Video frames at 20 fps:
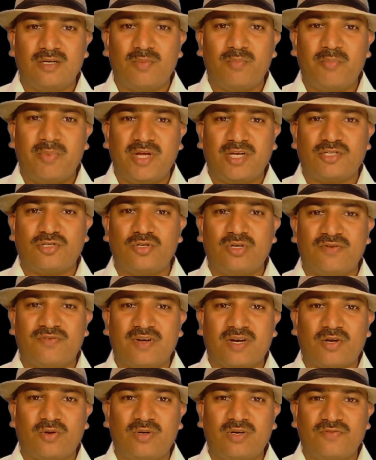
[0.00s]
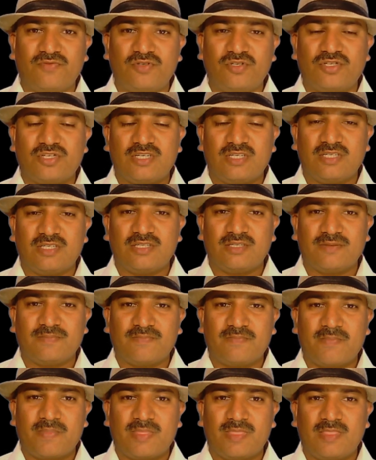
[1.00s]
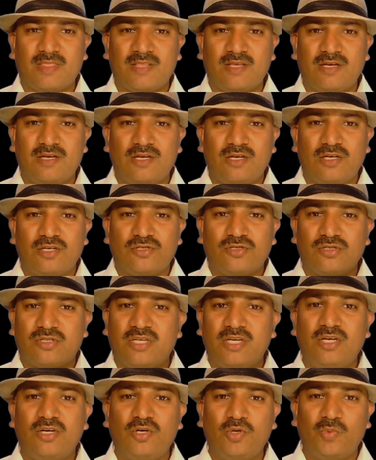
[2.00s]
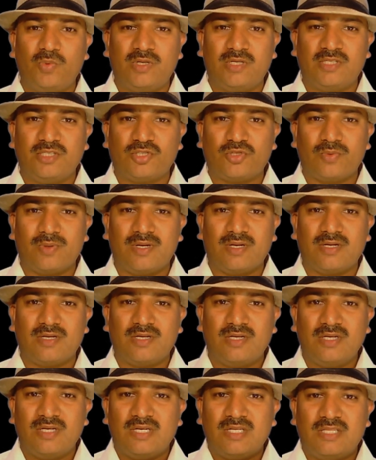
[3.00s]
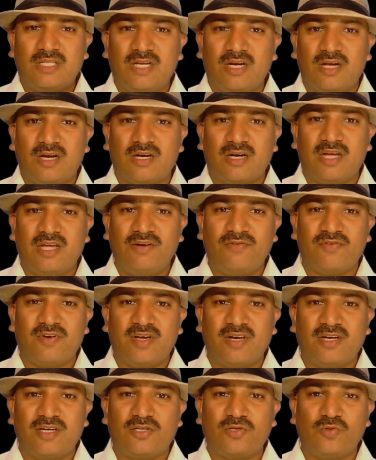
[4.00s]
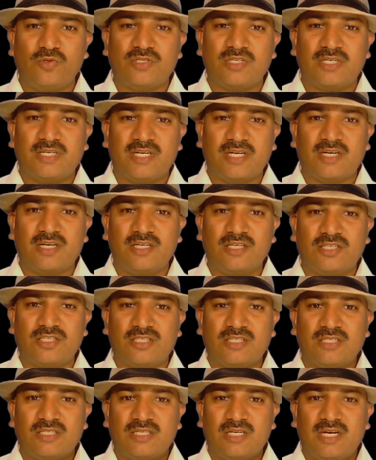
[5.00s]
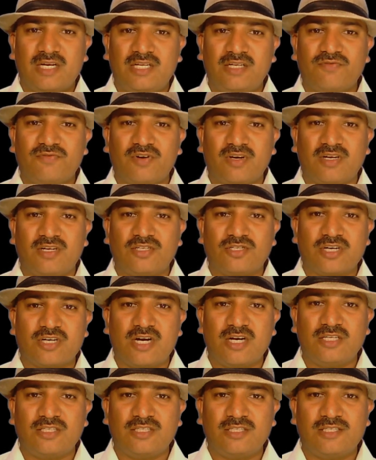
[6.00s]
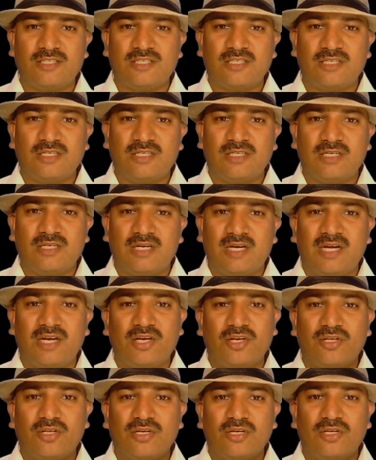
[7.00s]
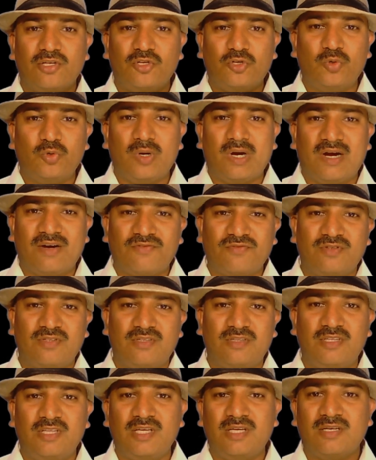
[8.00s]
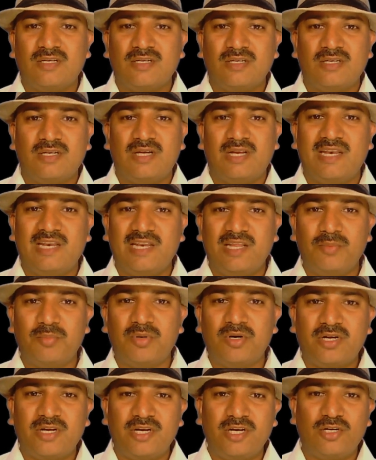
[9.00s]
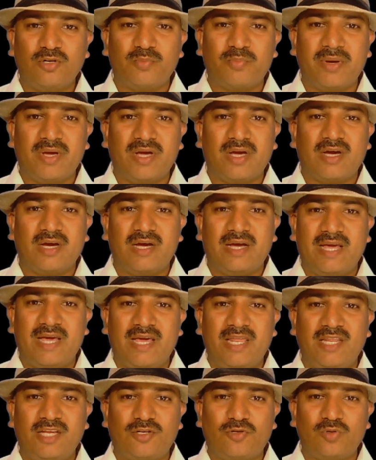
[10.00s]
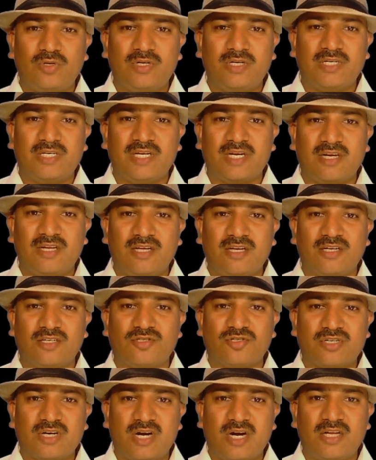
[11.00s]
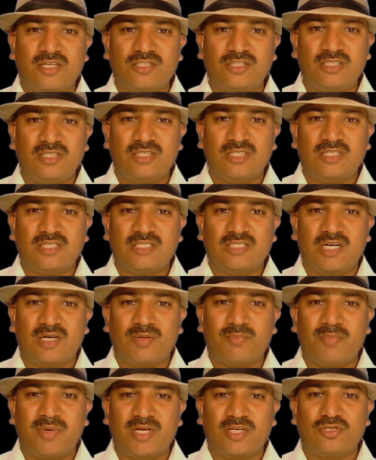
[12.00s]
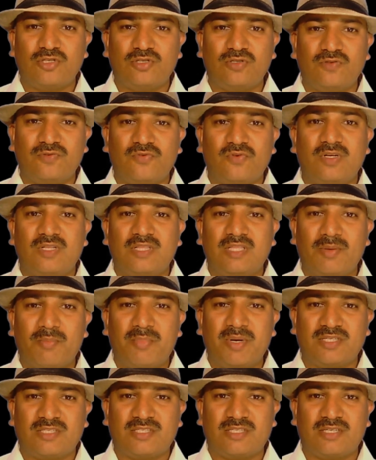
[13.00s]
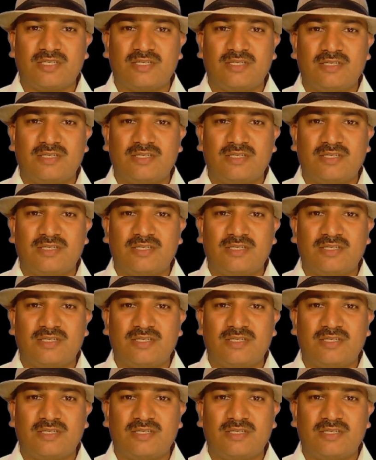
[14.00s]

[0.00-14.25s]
makes you effective and efficient. So think over this way. There are infinite tools and techniques and infinite strategies, and you have the liberty to pick any tool and technique and strategy that makes you the best.